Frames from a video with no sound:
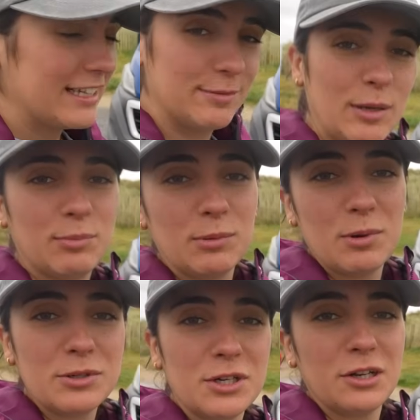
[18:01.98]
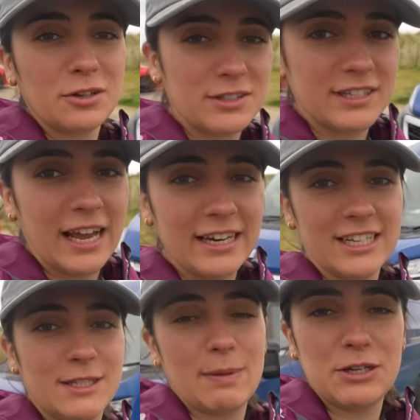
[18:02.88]
the Big Blue Bus looks tiny,
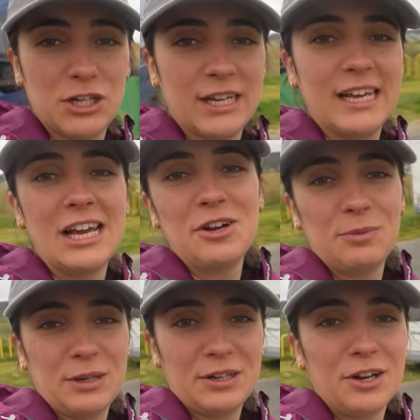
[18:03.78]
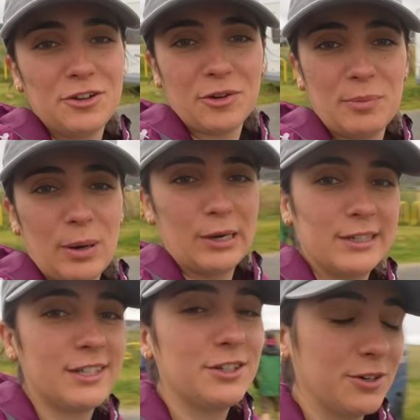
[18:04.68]
especially when you compare it
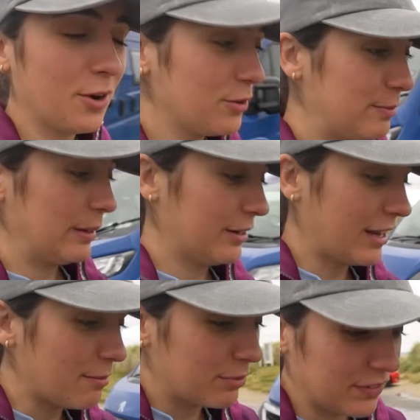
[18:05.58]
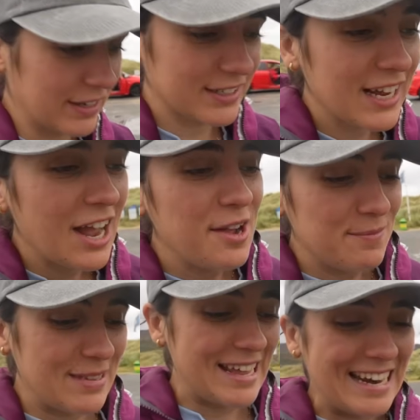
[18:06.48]
to other bigger camper vans.
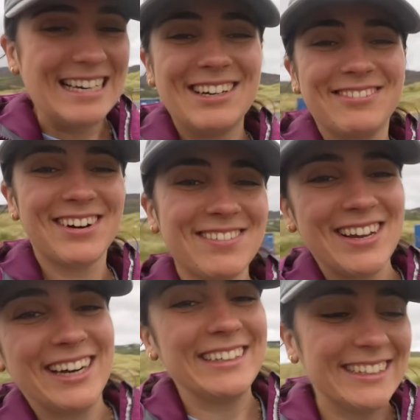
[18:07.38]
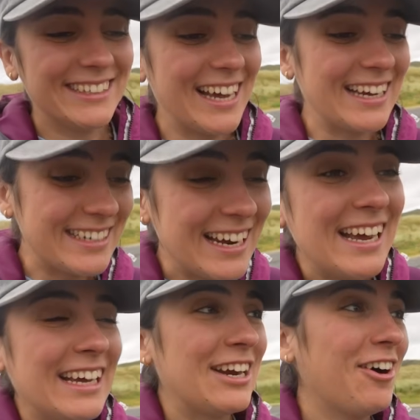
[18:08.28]
But then when we are inside,
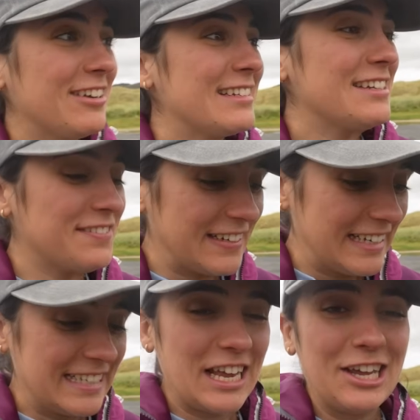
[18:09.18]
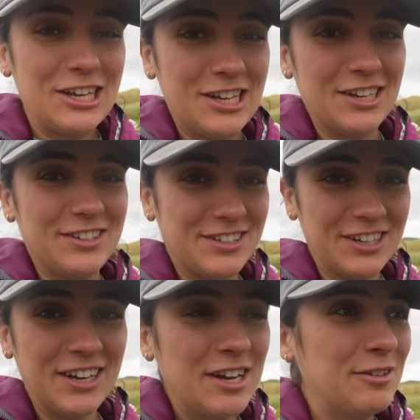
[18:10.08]
it honestly feels
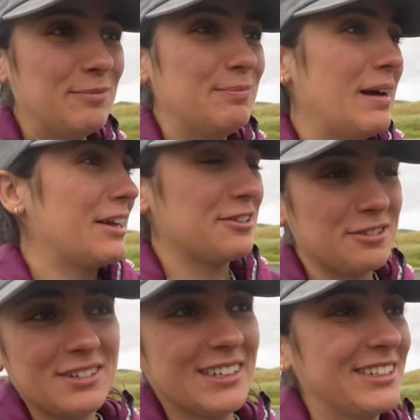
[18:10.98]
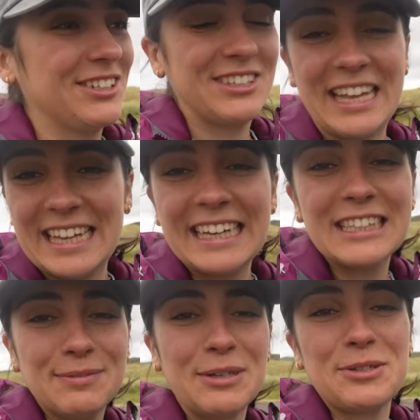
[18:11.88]
huge. I don't know, it's just, I think
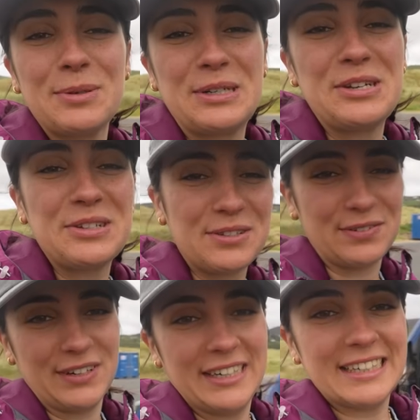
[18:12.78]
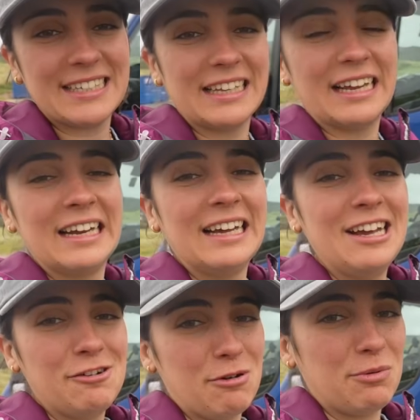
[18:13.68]
it's because we're used to Fergus, and then
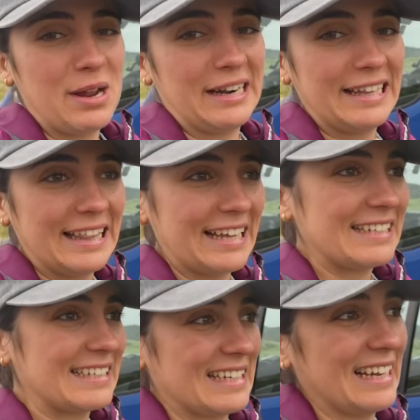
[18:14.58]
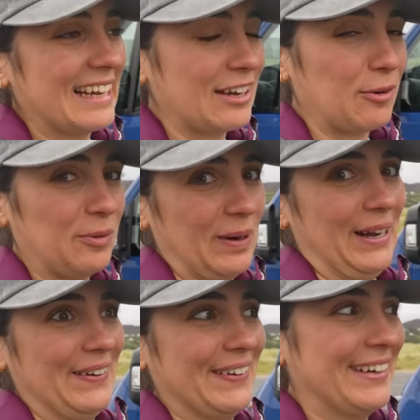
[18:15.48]
when we are in this it's like
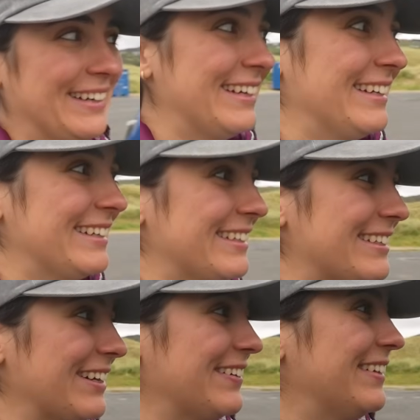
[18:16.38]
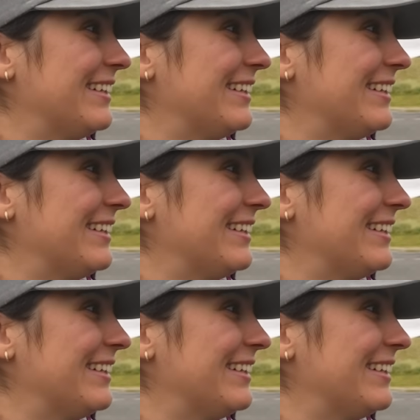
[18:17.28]
wow. So,